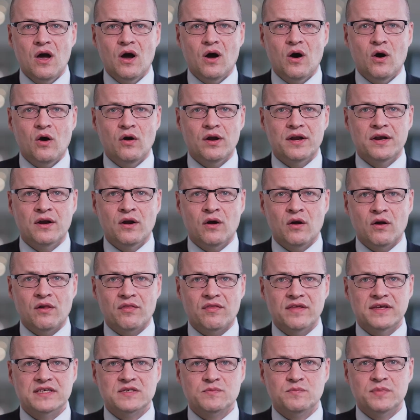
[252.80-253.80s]
All in
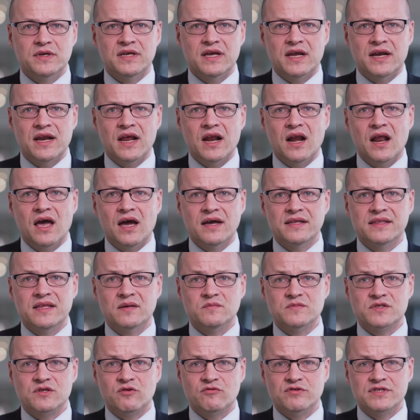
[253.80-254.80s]
all, these P&L
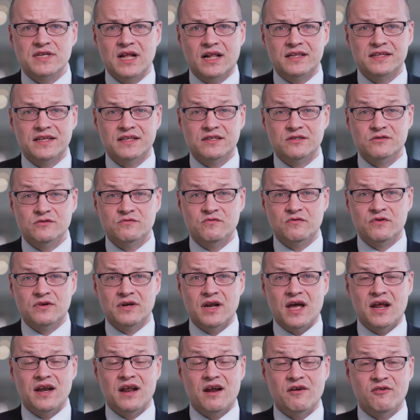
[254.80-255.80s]
items resulted to
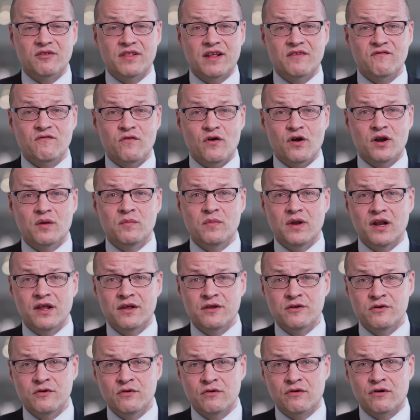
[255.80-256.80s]
940
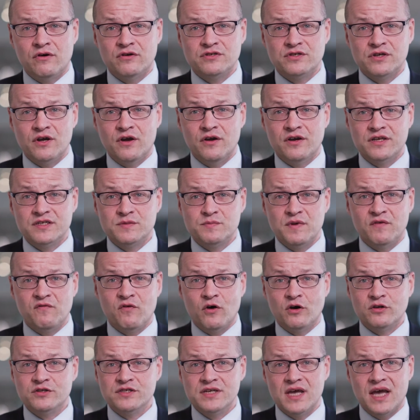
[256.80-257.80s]
million euros earnings
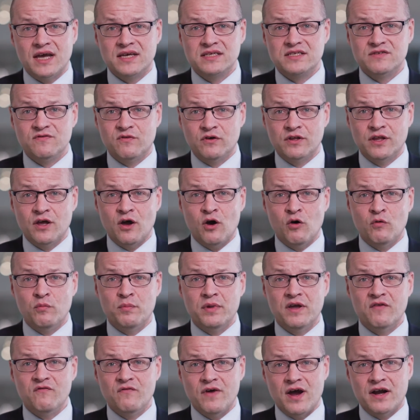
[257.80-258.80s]
before tax for the
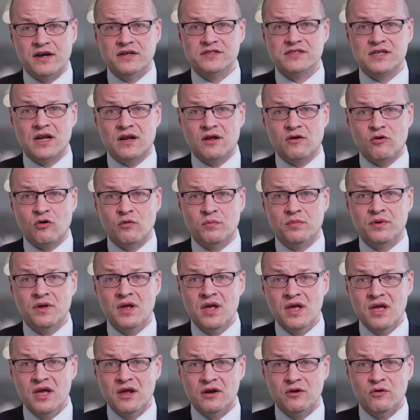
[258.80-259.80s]
OP Financial Group
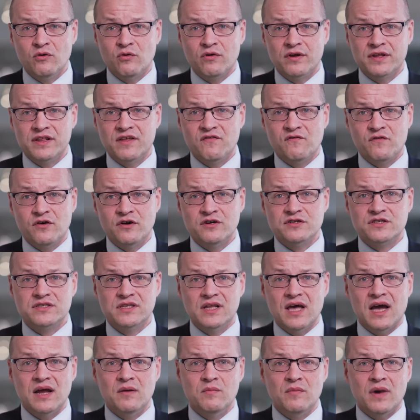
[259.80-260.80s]
during the first
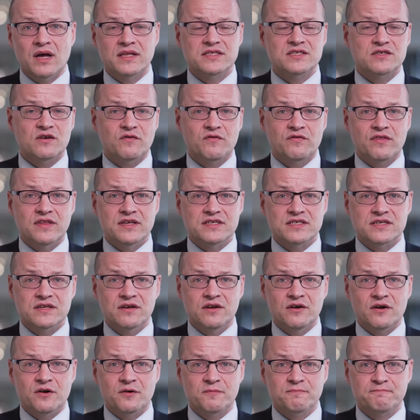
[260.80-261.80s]
9 months of this
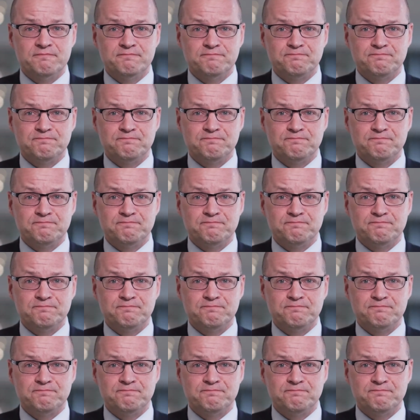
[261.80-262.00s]
year.